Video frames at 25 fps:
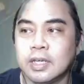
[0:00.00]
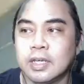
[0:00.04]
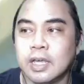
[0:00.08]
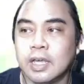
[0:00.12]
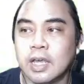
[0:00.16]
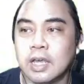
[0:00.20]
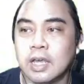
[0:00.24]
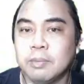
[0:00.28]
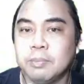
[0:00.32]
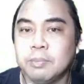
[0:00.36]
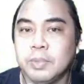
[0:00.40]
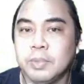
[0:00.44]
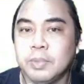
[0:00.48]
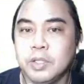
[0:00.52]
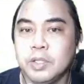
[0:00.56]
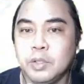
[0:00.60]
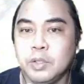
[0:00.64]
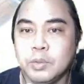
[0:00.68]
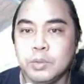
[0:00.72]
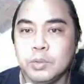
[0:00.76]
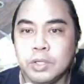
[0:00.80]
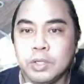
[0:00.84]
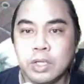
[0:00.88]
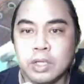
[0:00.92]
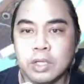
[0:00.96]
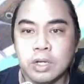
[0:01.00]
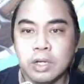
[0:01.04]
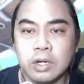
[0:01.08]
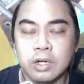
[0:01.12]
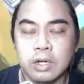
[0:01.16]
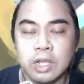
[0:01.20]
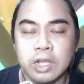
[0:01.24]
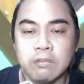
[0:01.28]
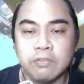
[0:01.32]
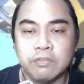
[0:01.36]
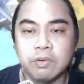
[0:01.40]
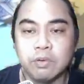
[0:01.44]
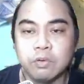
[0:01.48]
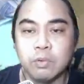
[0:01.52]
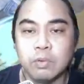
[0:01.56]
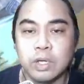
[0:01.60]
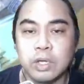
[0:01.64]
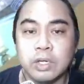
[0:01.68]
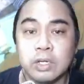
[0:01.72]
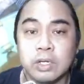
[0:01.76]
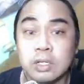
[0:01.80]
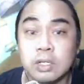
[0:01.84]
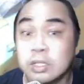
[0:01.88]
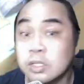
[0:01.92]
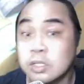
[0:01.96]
Happy New Year, everyone.